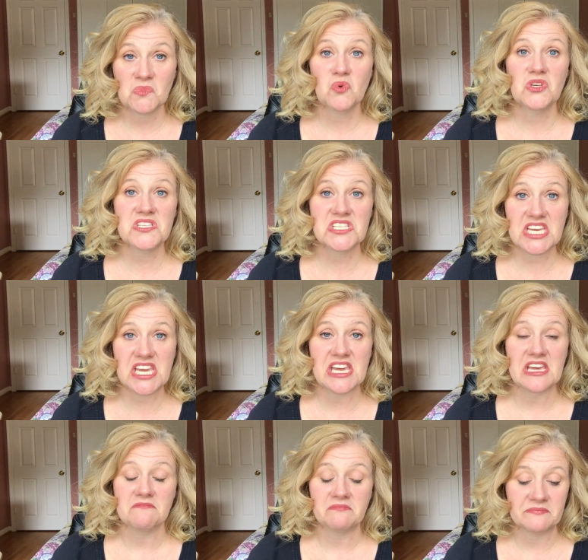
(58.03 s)
We'll
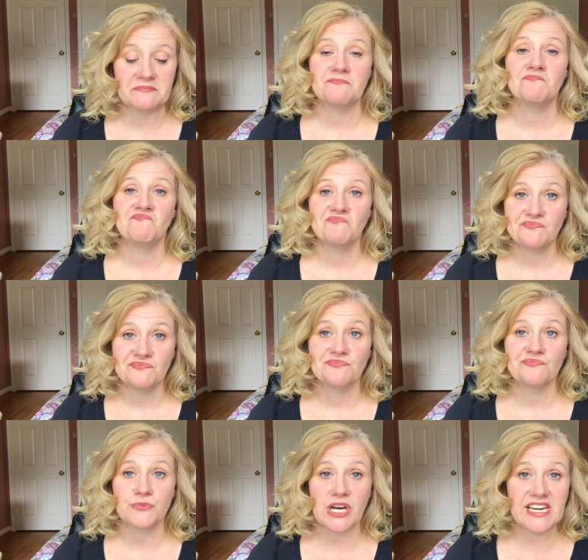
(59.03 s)
see.
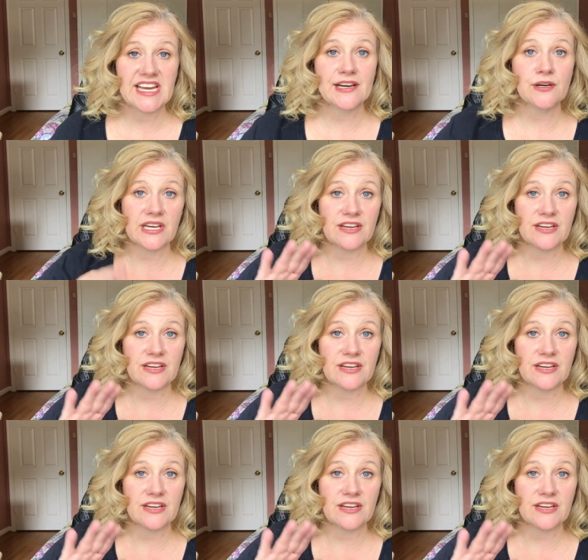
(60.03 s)
Right now,